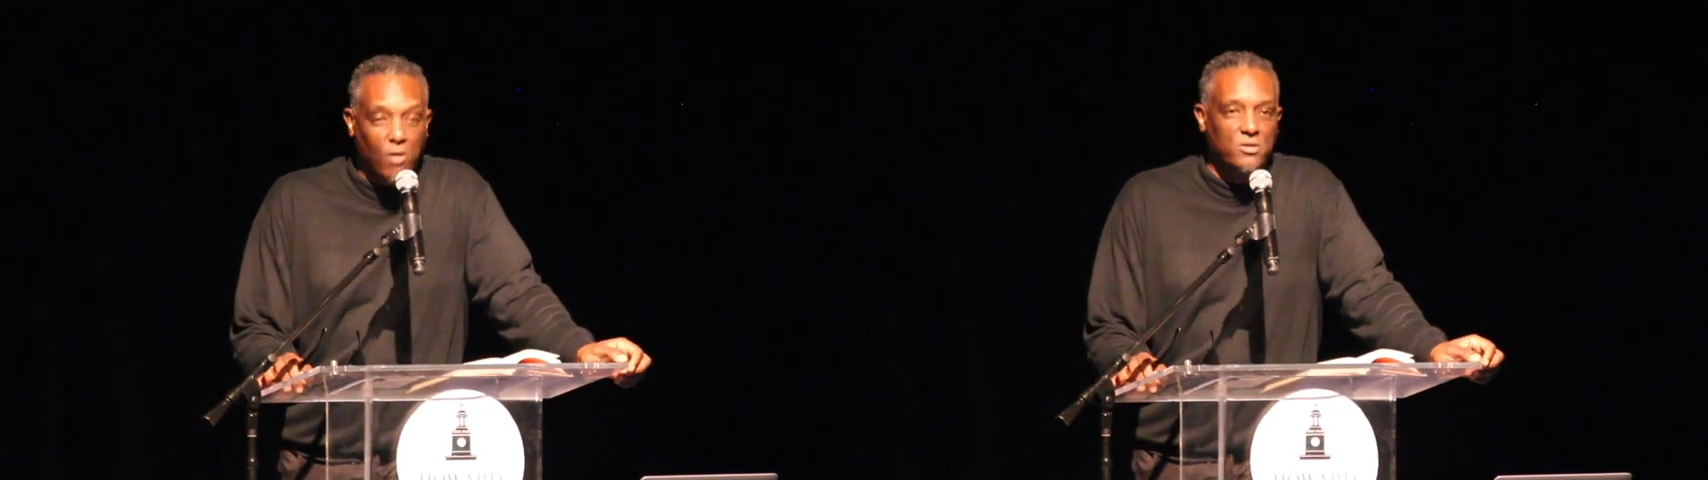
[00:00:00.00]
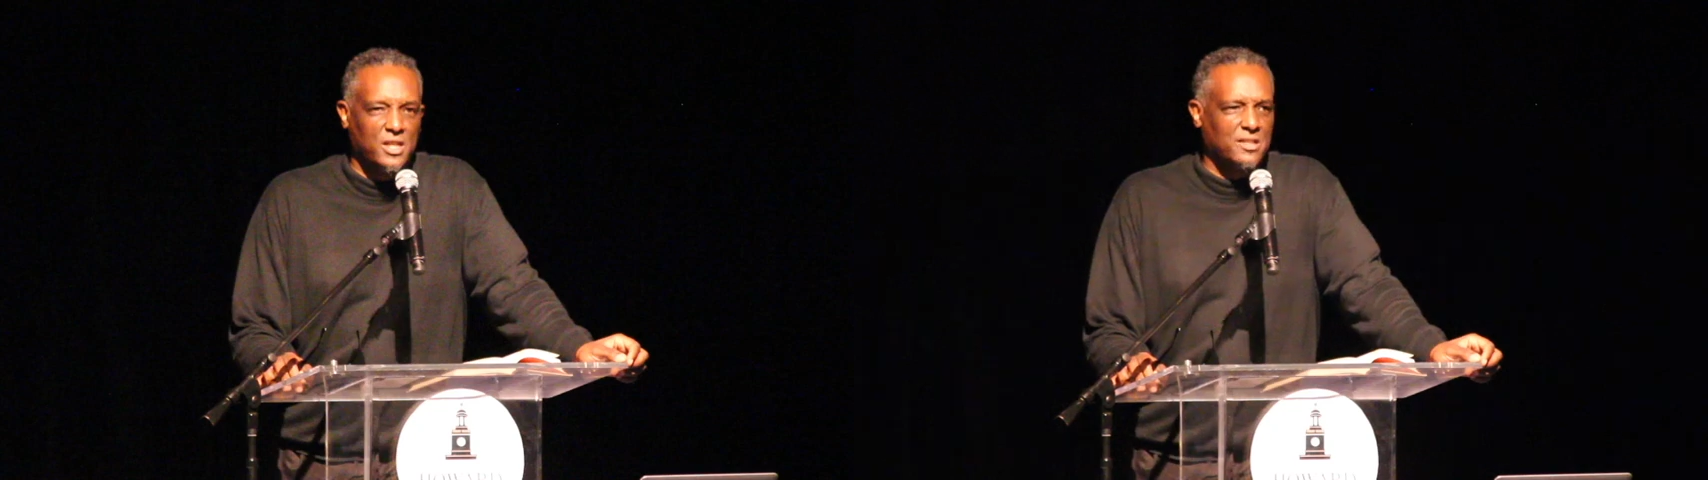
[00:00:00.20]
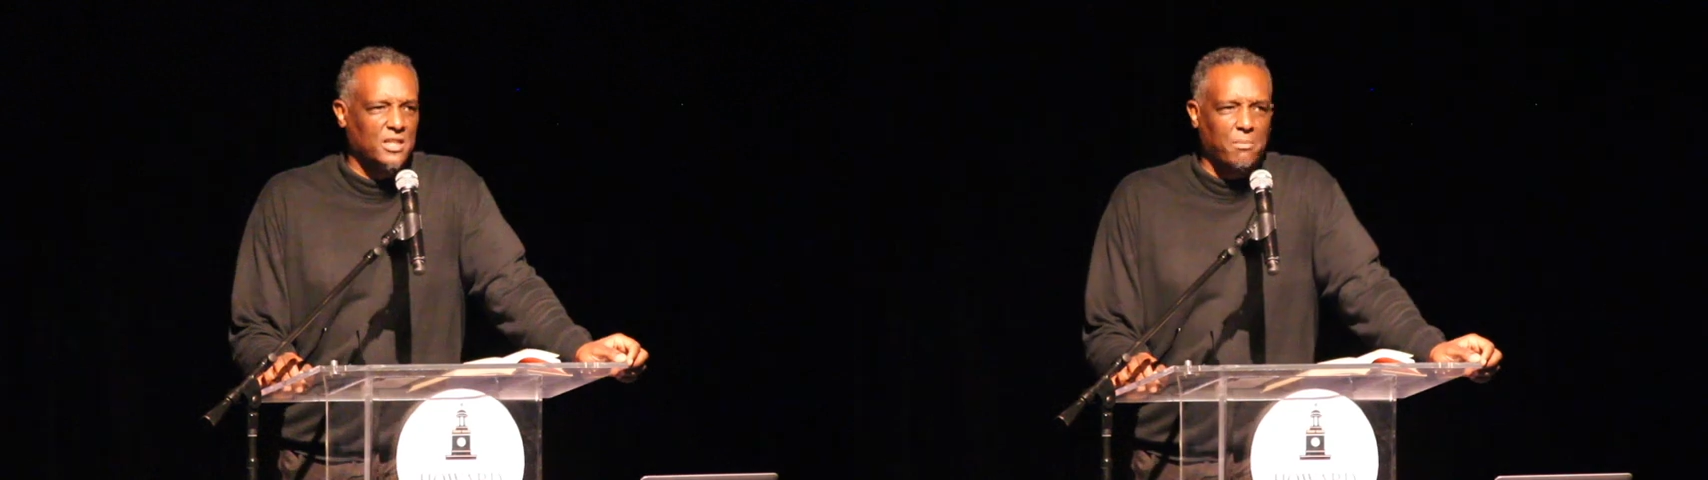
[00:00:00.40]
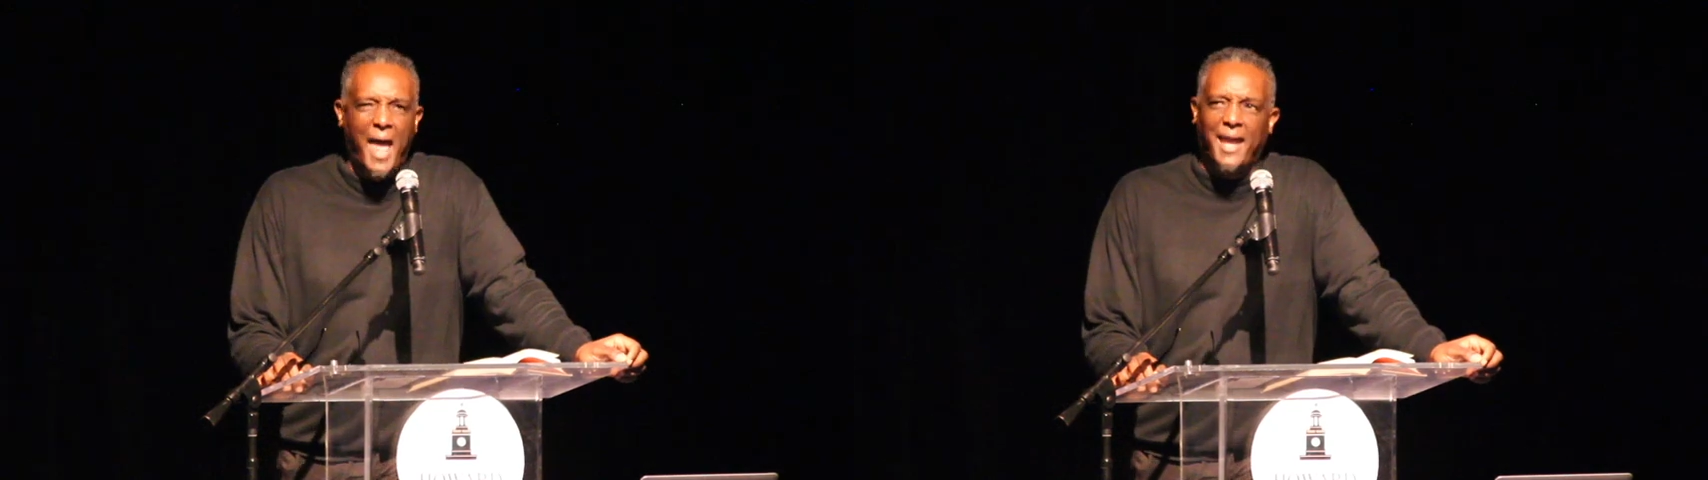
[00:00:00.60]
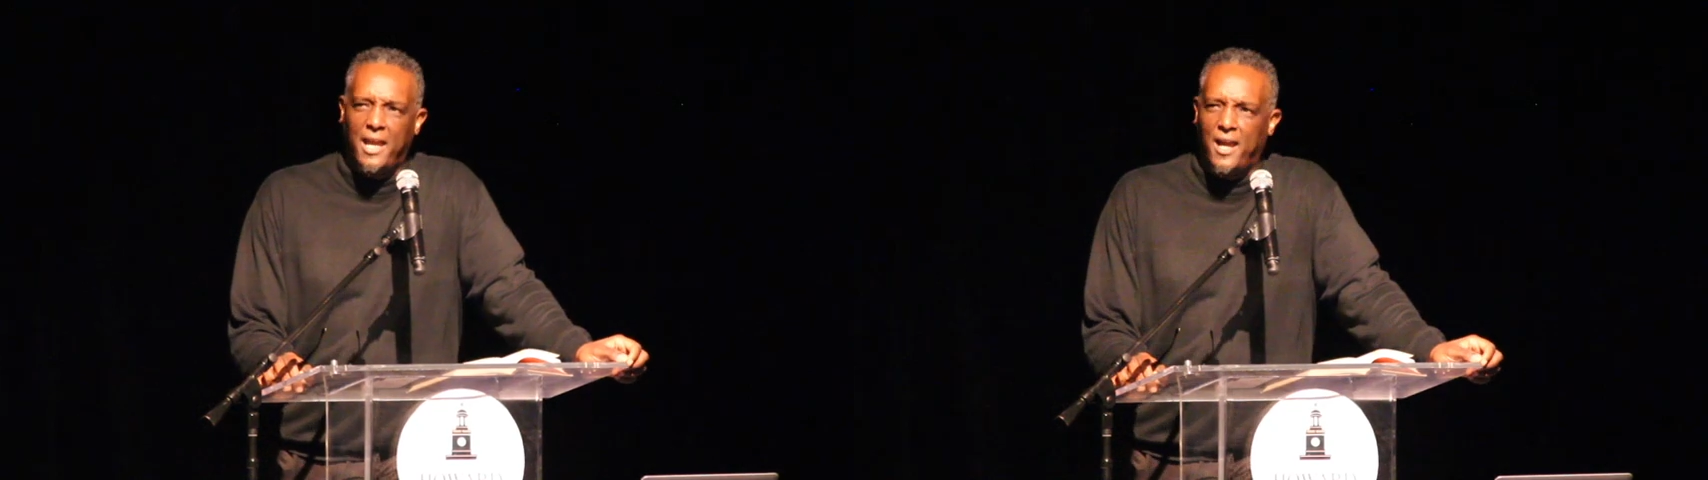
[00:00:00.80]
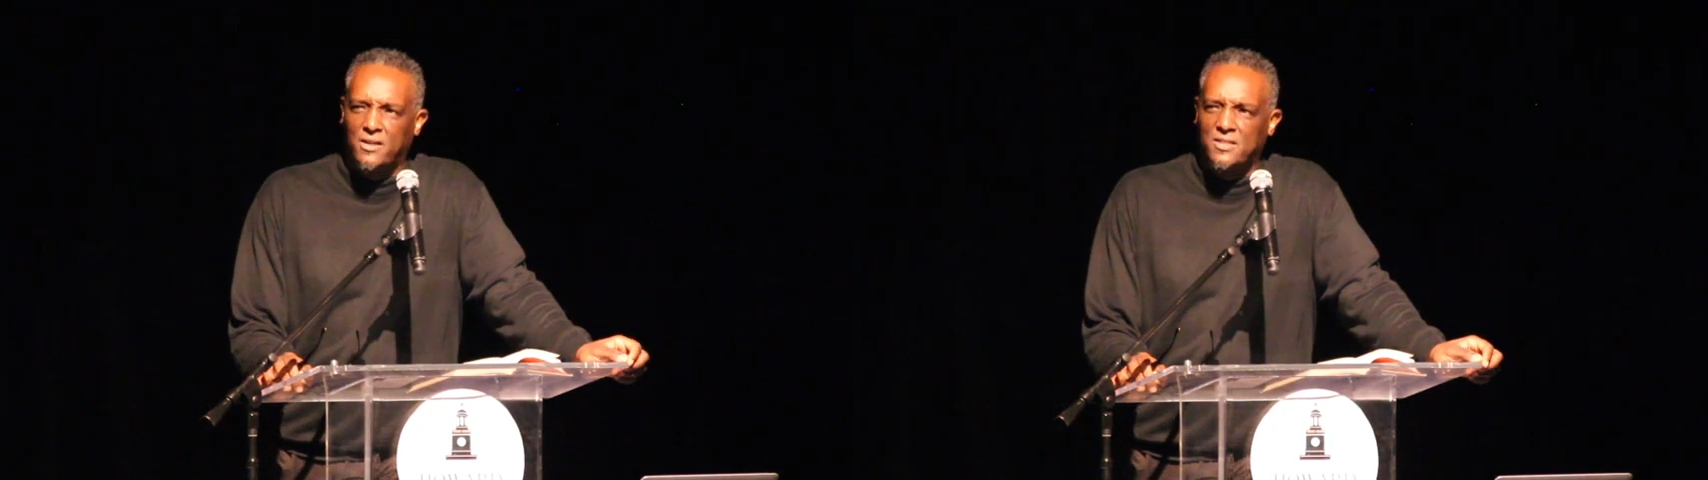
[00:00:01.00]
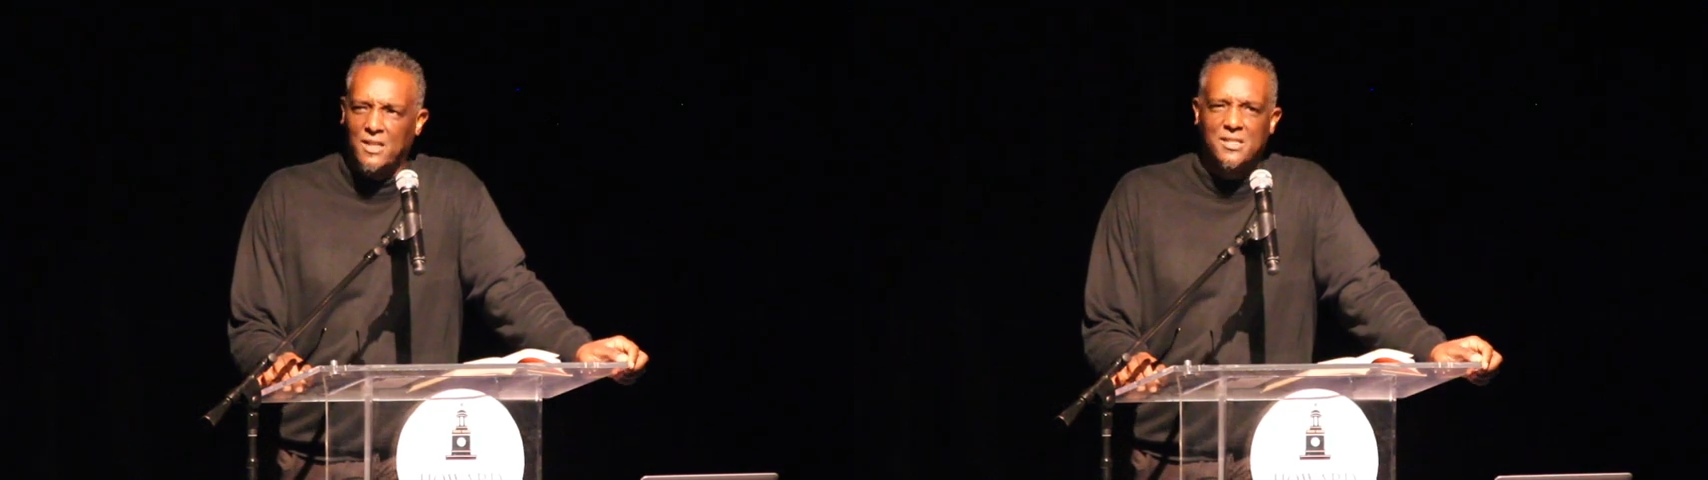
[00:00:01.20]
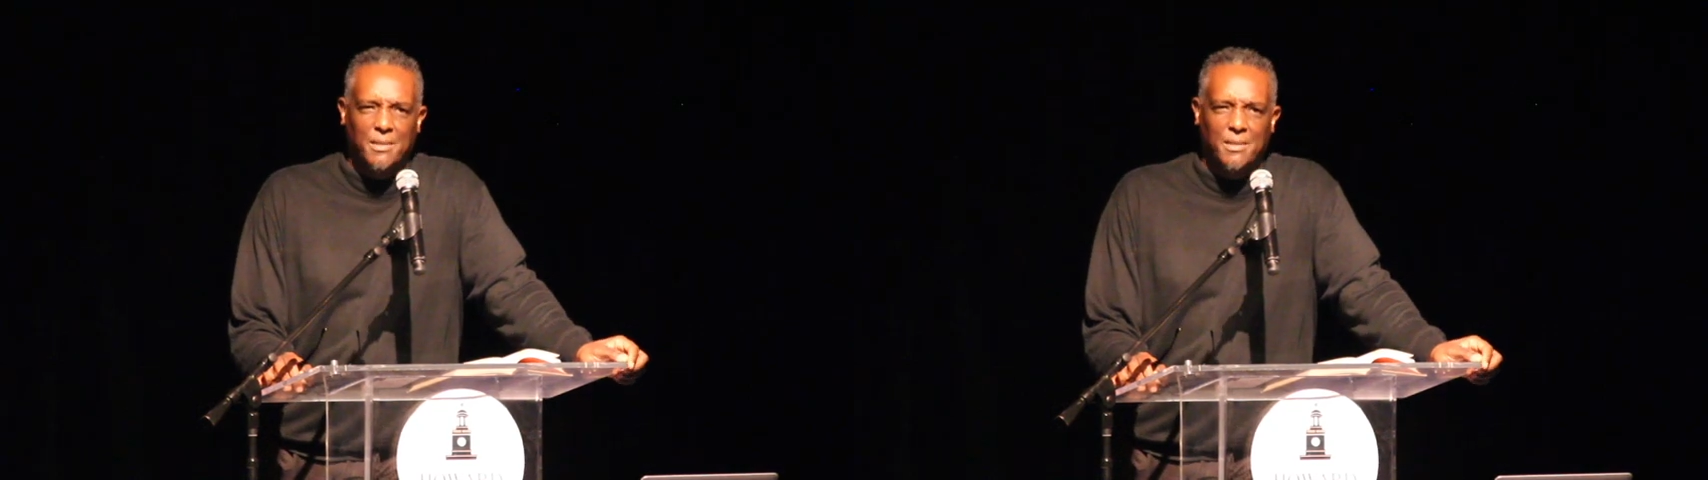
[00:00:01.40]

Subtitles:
No, just the black characters,